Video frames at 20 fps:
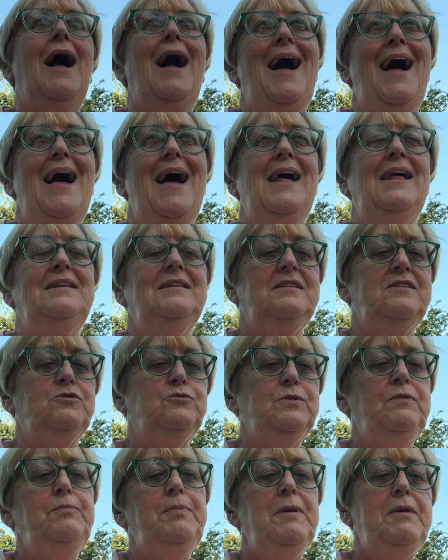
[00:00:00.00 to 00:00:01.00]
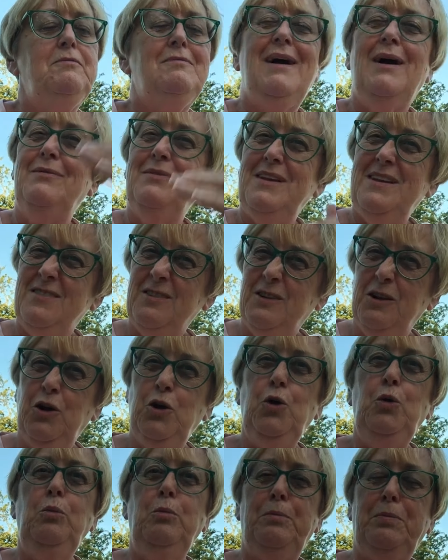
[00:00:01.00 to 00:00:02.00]
and we've been round this
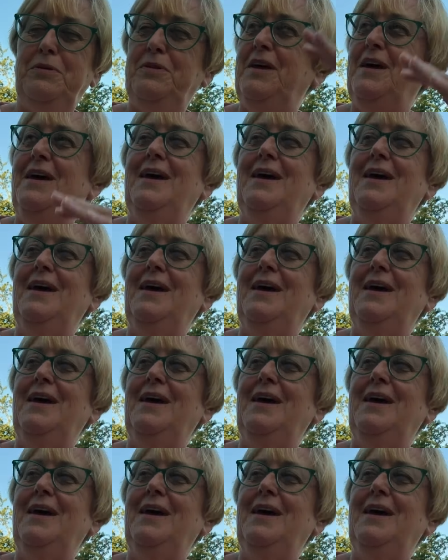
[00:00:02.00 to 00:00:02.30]
loop. They